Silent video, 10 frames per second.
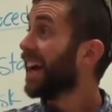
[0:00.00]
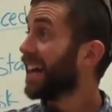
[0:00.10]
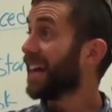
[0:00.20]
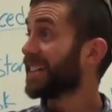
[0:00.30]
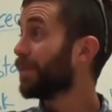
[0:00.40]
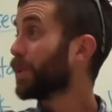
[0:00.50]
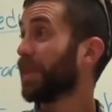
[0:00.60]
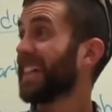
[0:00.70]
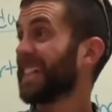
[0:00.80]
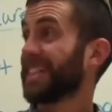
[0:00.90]
Hey guys, I'm
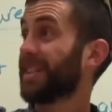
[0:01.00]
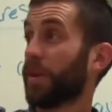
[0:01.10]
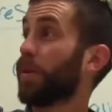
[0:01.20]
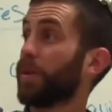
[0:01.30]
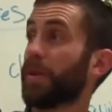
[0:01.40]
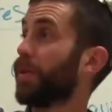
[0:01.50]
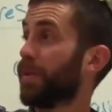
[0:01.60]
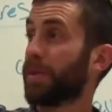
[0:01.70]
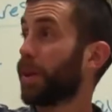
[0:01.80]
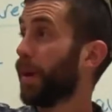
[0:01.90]
doing a lesson.
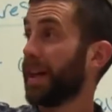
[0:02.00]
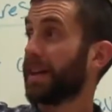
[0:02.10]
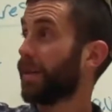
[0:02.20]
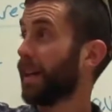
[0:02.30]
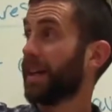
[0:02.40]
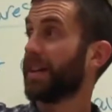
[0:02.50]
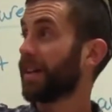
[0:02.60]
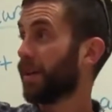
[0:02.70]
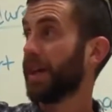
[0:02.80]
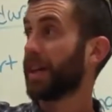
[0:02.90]
Go ahead.
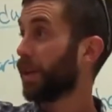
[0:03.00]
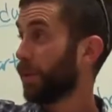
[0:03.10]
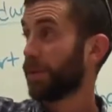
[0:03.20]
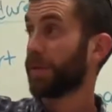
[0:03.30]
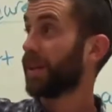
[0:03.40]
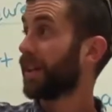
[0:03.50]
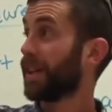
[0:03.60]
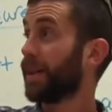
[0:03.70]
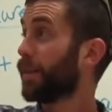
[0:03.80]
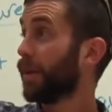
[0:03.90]
Go.
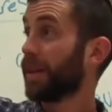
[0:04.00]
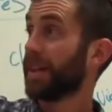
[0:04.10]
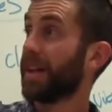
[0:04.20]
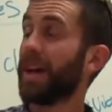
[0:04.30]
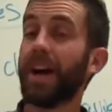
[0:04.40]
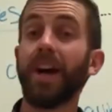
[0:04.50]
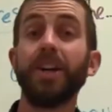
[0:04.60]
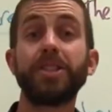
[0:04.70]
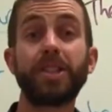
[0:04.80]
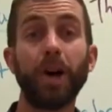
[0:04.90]
Keep
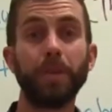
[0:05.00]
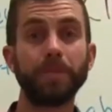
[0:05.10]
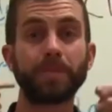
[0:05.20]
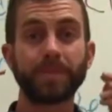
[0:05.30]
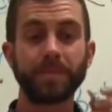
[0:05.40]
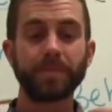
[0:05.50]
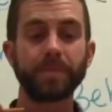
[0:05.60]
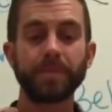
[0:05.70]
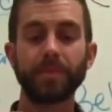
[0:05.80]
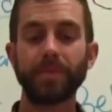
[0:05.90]
going. So,
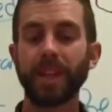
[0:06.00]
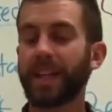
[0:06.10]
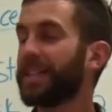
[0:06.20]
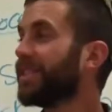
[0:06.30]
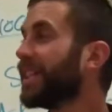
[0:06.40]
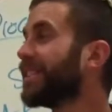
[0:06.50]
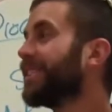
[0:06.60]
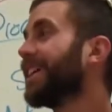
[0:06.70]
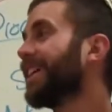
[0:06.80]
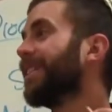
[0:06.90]
because you guys are
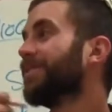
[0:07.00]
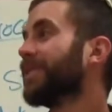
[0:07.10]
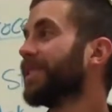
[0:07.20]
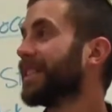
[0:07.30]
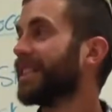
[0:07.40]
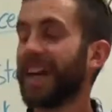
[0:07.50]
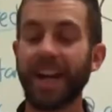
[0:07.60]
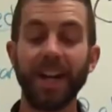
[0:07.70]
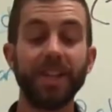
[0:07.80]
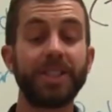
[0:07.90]
gonna.
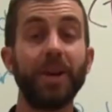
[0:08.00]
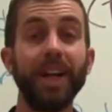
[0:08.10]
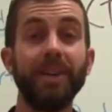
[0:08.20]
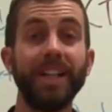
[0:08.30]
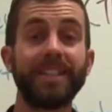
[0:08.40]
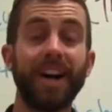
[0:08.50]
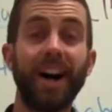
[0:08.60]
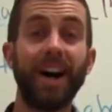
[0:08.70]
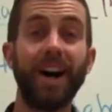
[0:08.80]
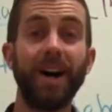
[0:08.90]
So, anyways,
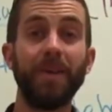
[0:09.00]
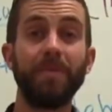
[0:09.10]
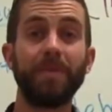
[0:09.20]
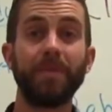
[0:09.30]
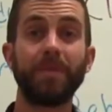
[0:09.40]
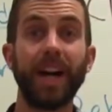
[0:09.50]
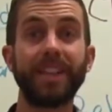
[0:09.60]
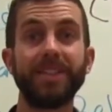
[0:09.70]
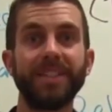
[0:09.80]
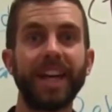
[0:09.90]

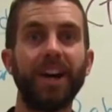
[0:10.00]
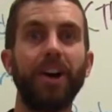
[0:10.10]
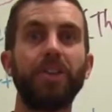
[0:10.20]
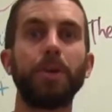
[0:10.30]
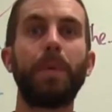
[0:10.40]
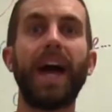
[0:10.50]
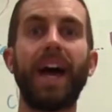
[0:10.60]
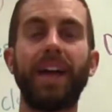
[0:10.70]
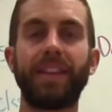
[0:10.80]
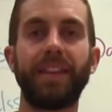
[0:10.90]
right, there's that other path.